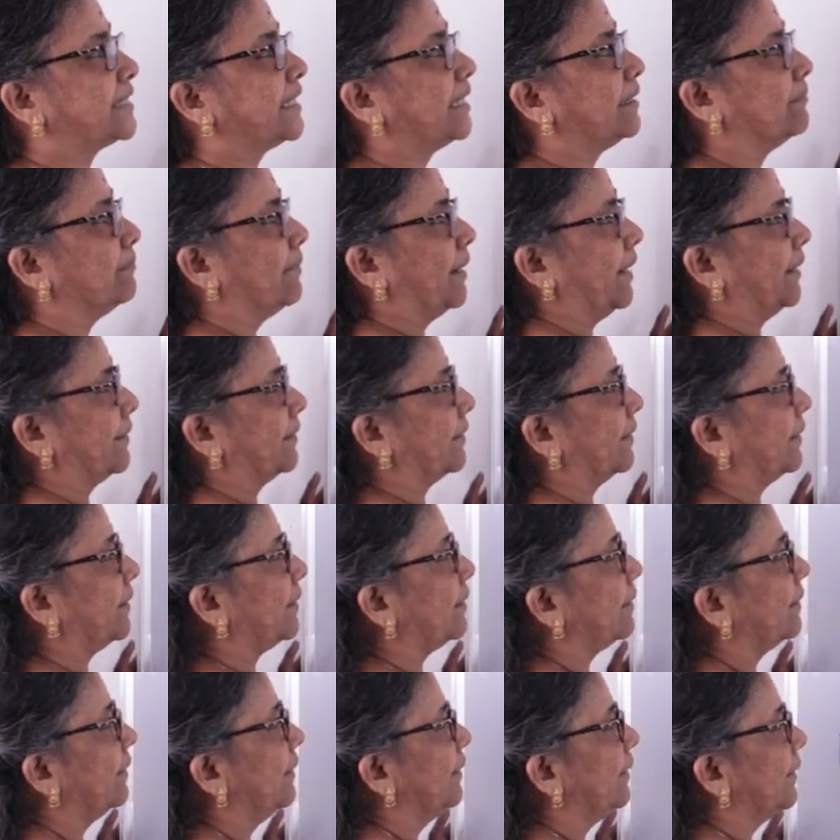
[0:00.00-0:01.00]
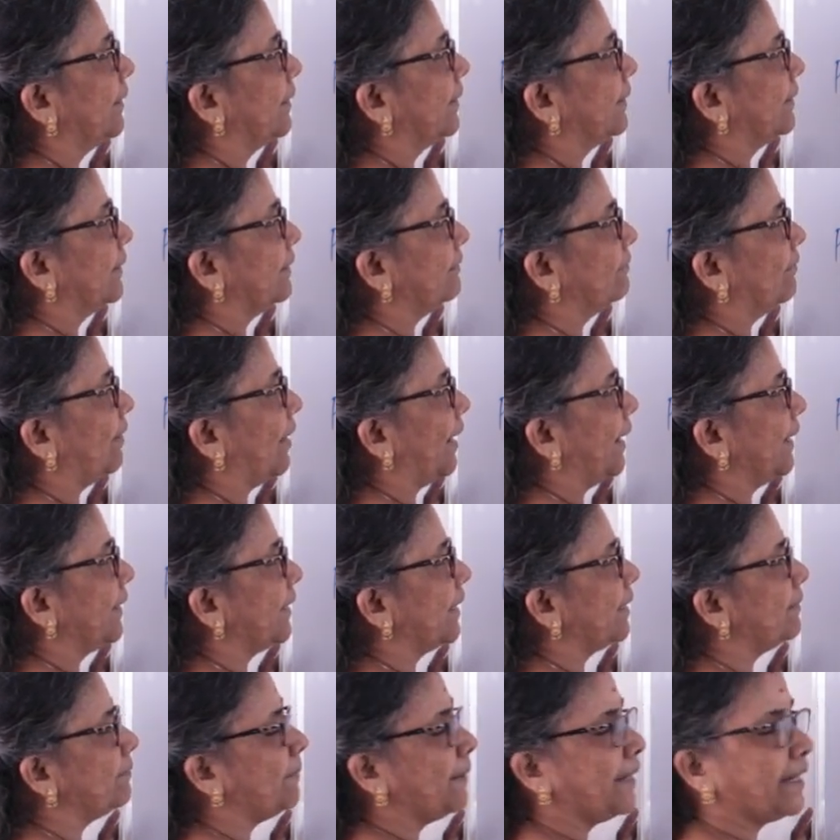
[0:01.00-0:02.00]
demanded
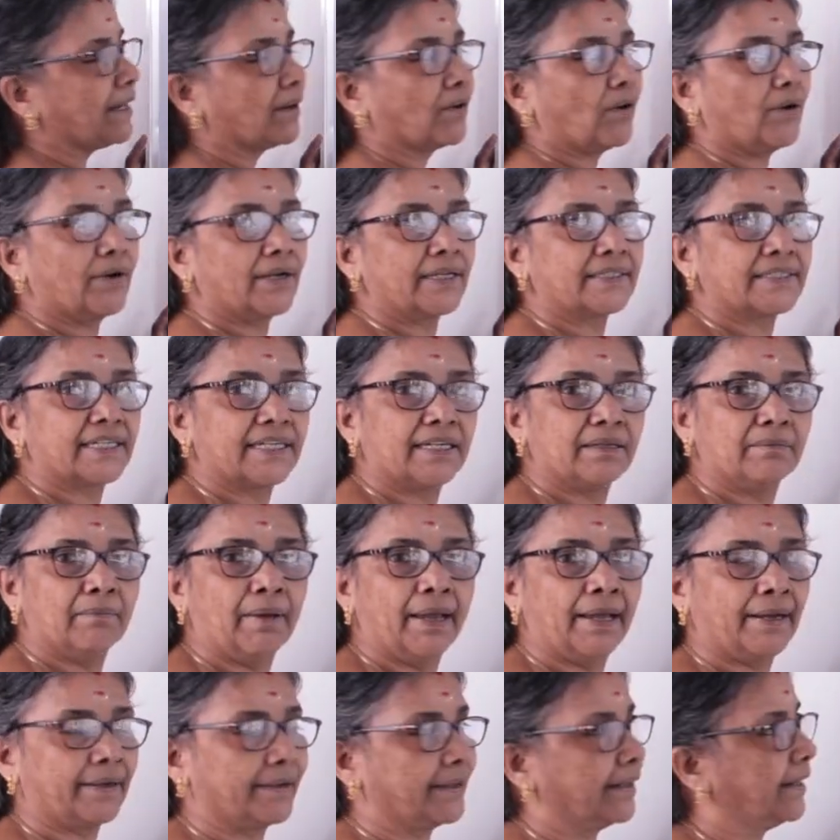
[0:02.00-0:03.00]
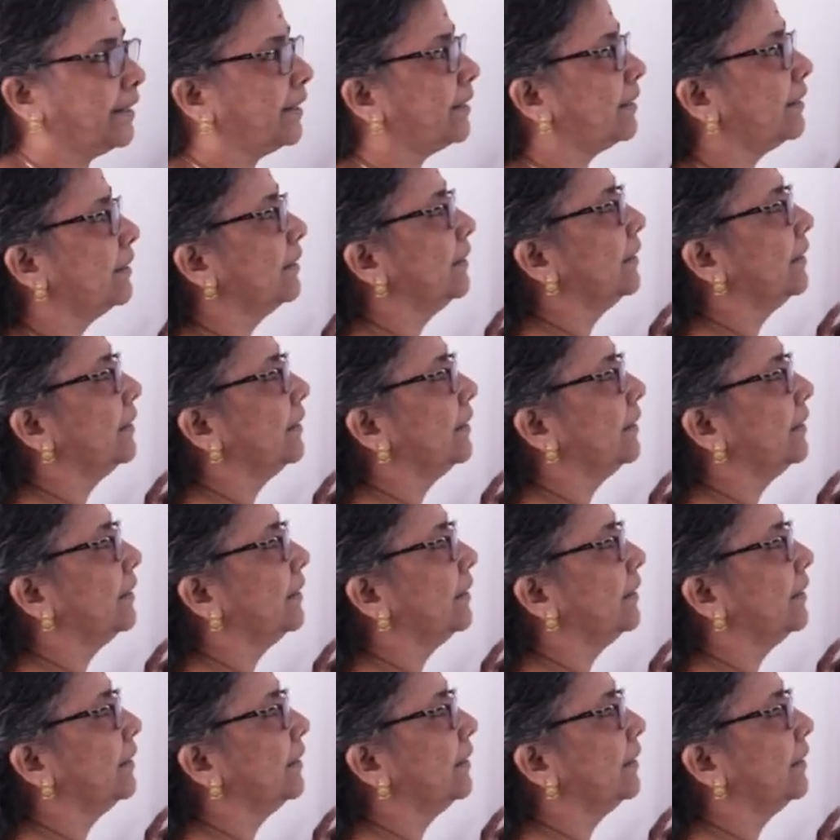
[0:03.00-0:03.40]
divided by quantity demanded,